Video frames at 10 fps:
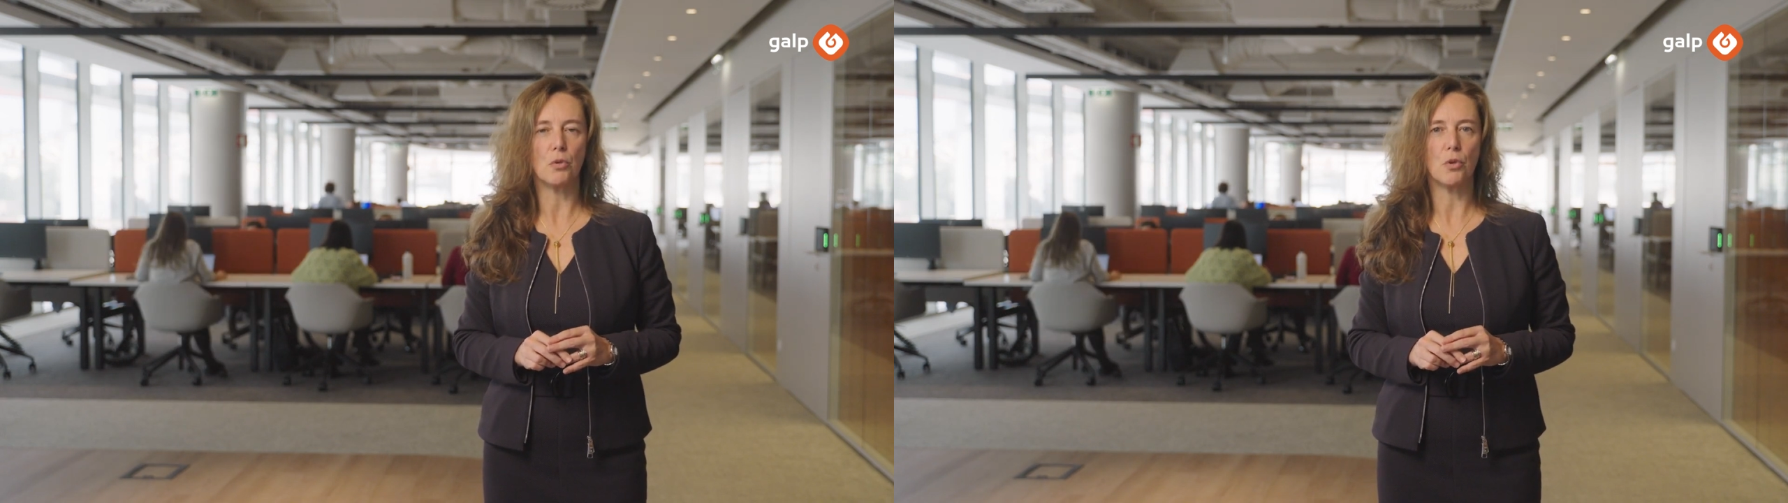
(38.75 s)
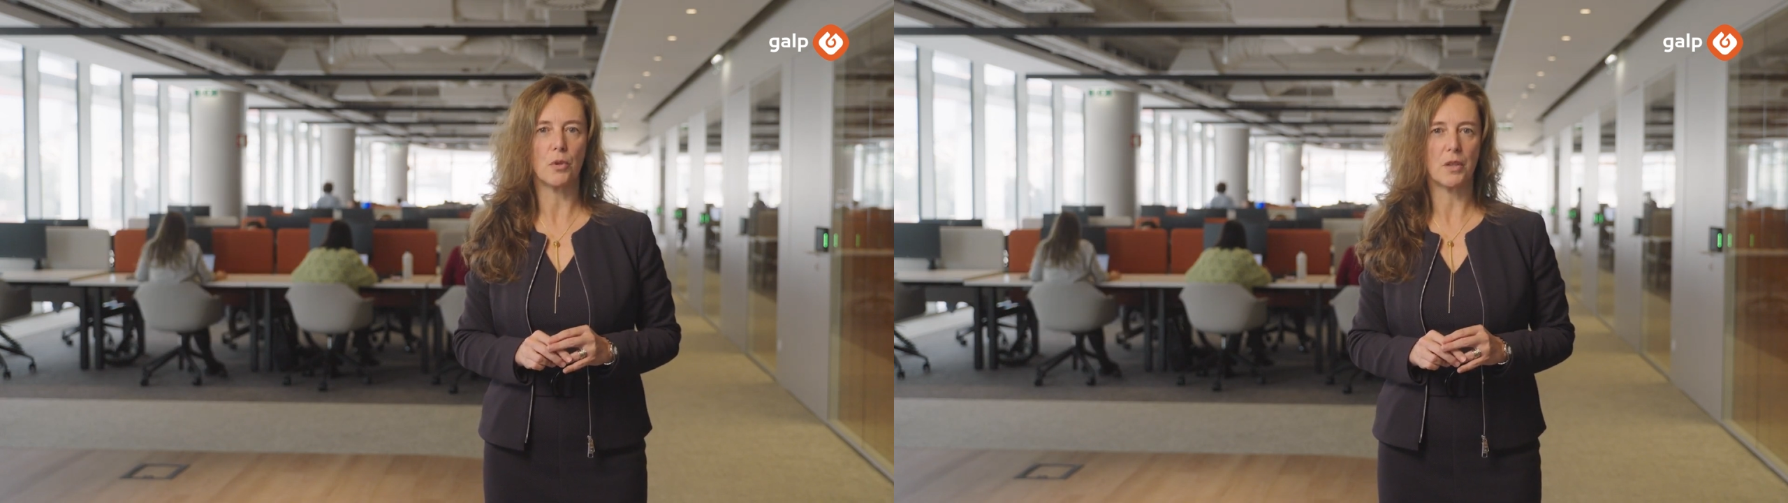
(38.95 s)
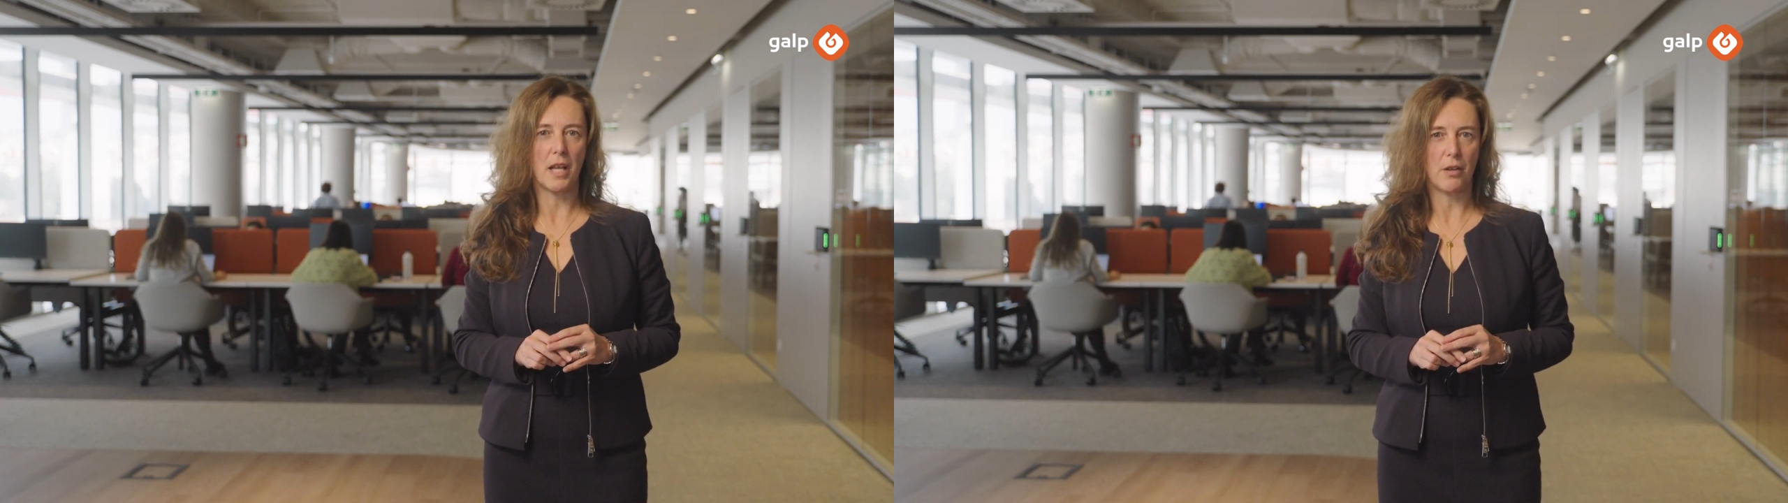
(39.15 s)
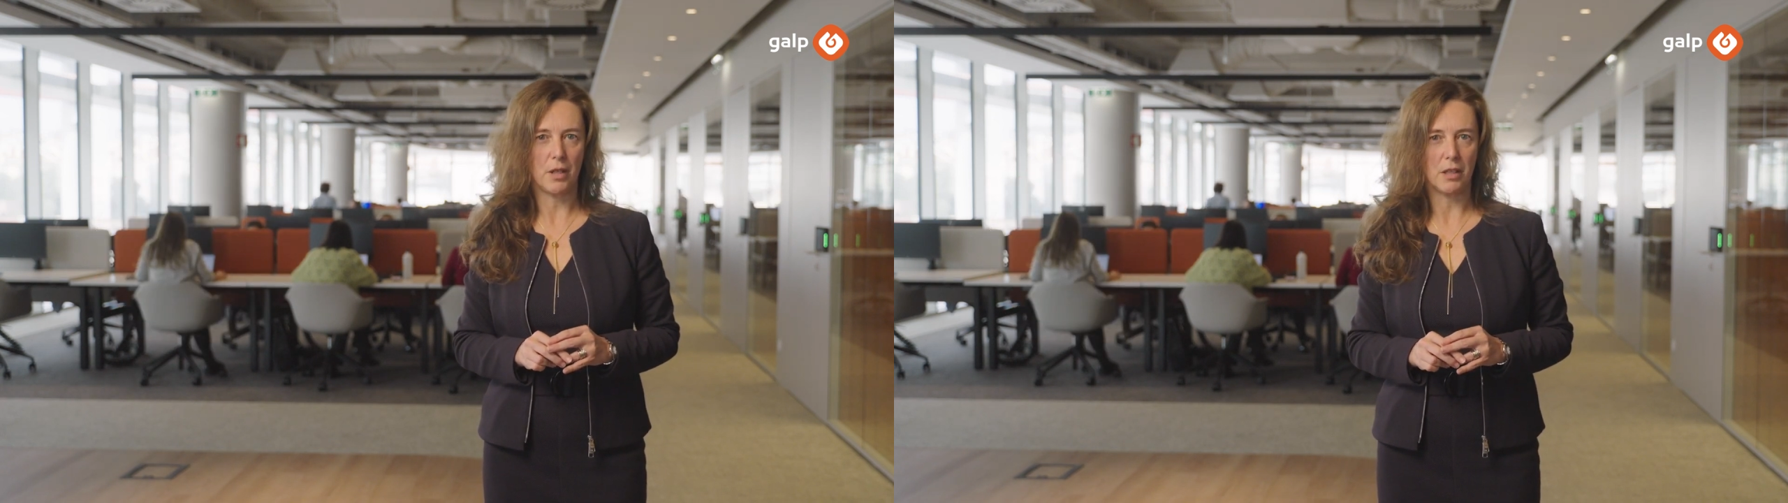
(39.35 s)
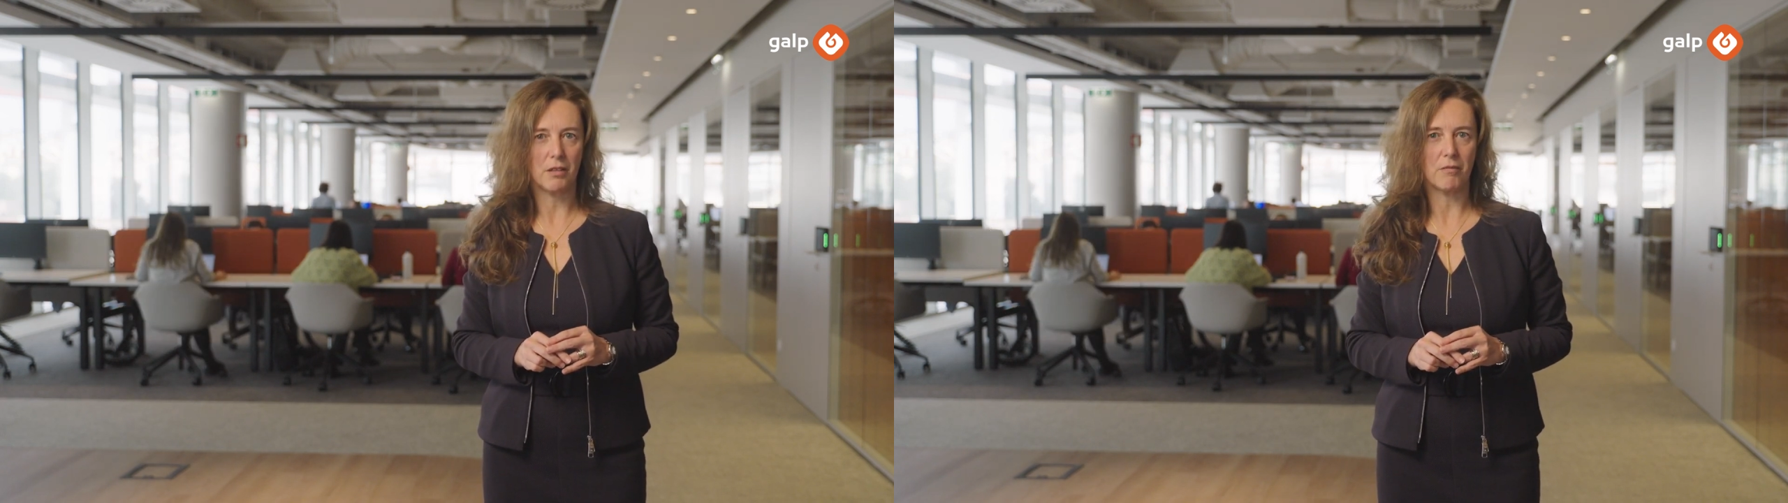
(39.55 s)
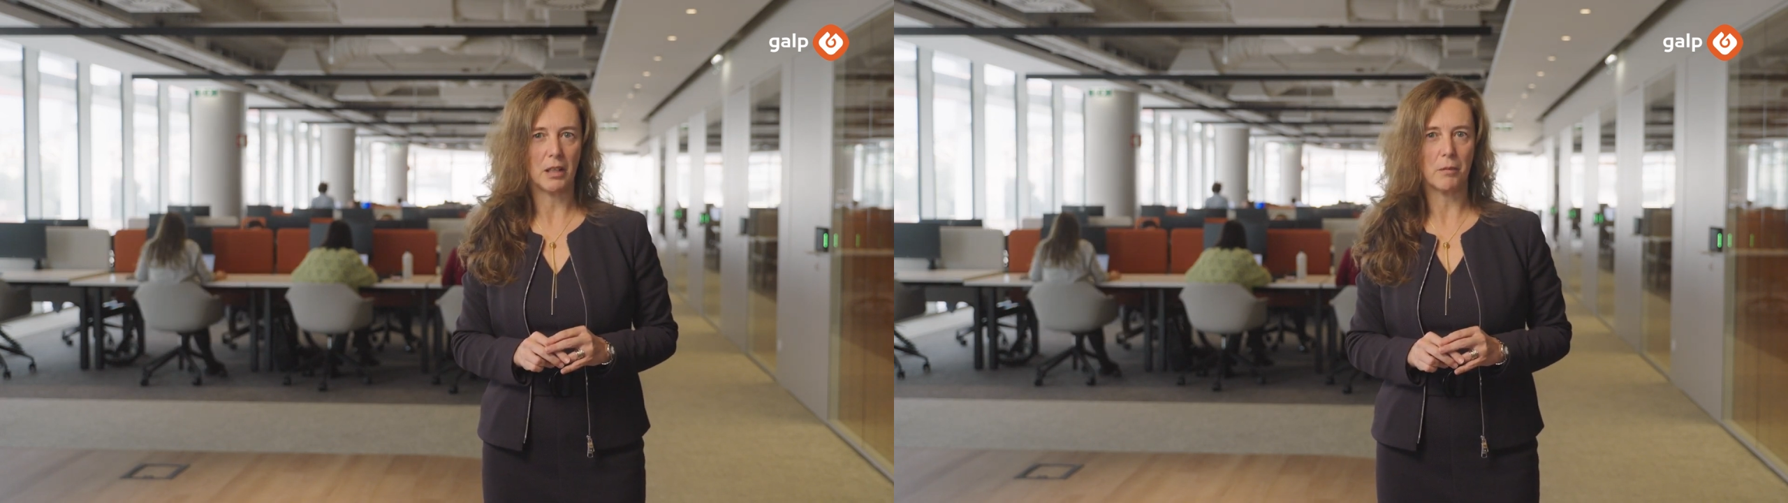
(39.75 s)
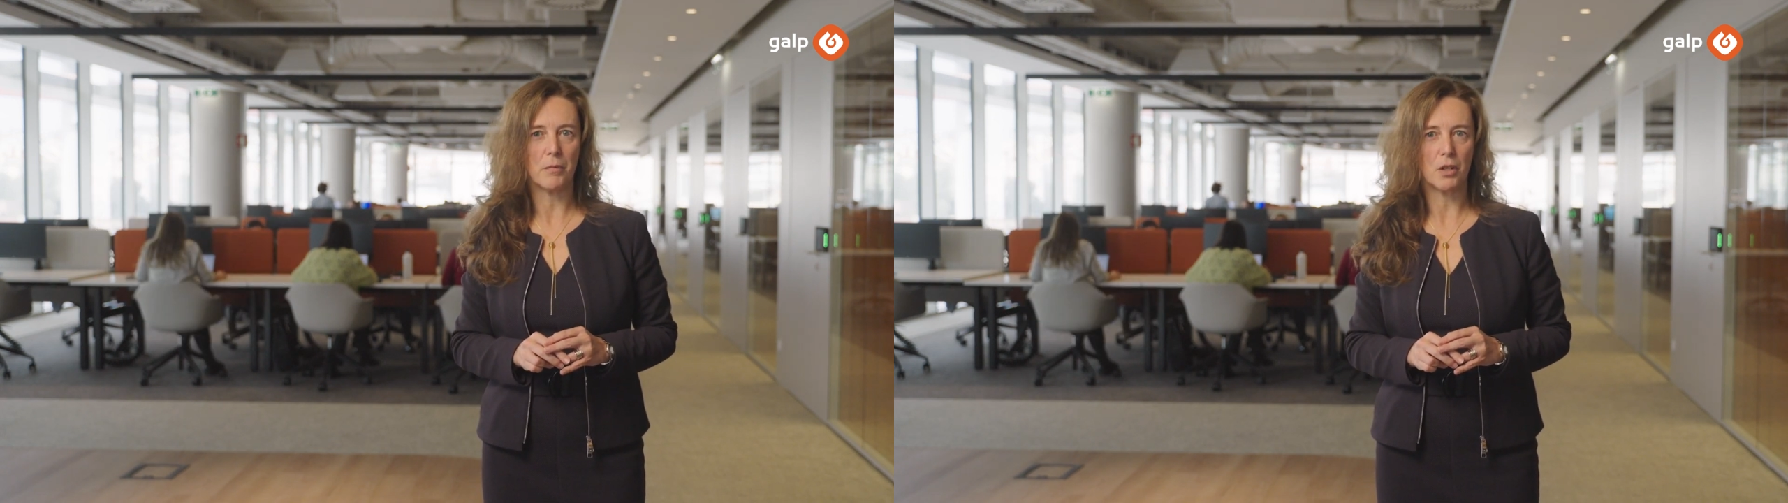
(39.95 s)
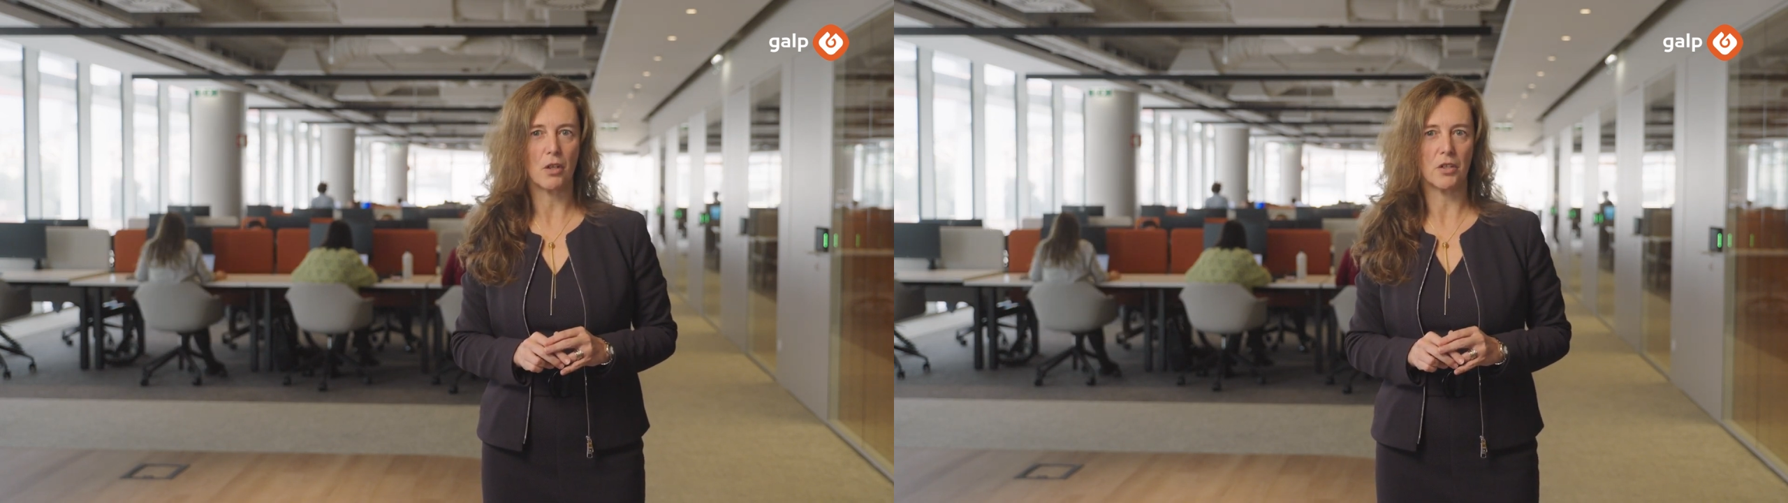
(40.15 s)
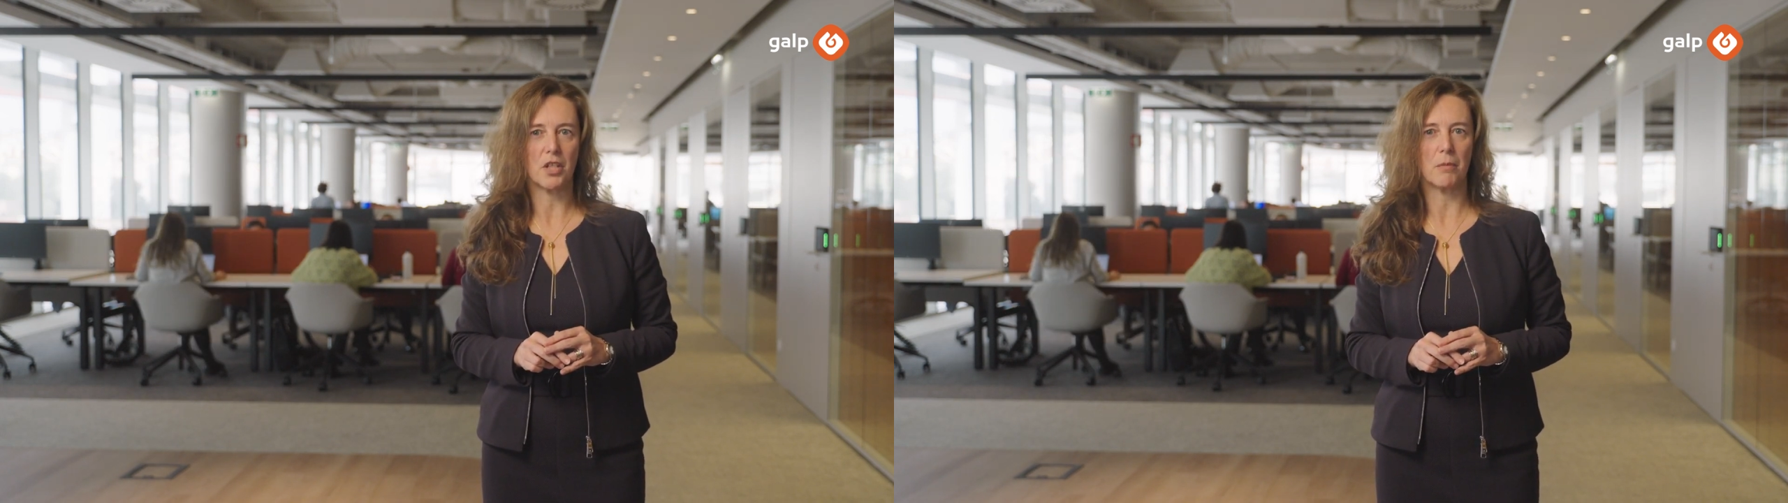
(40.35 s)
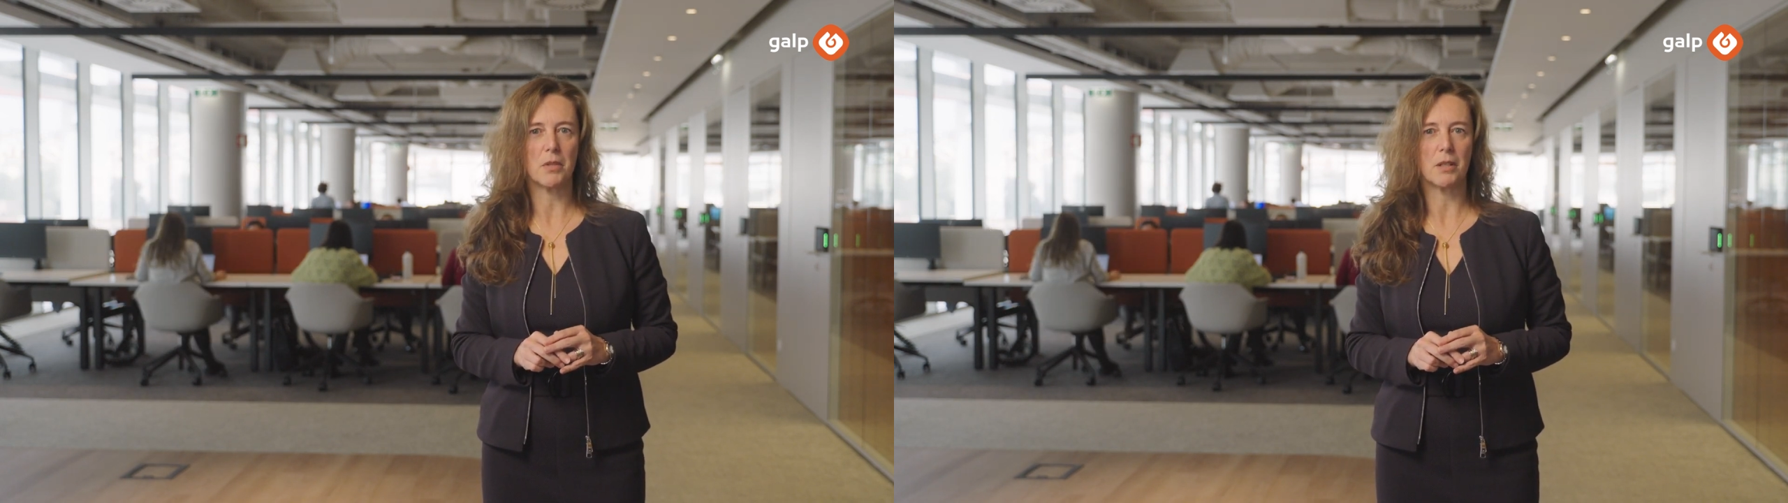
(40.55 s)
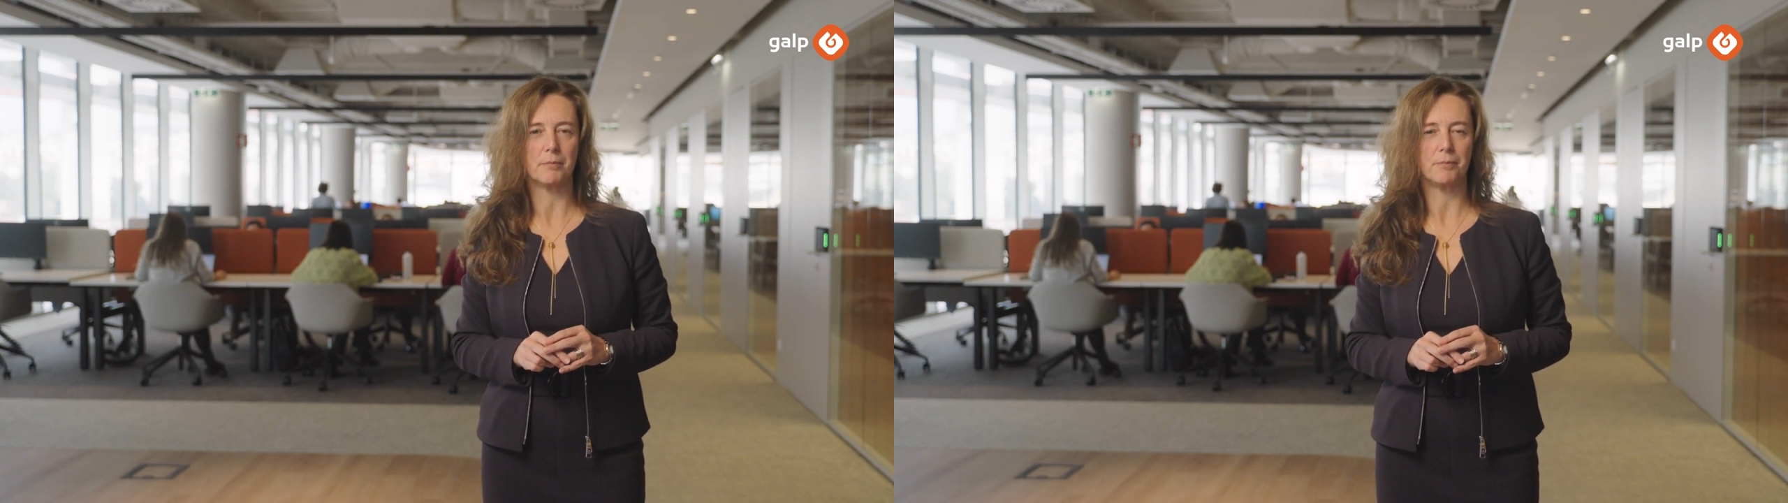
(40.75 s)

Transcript: Northern Area Development concept.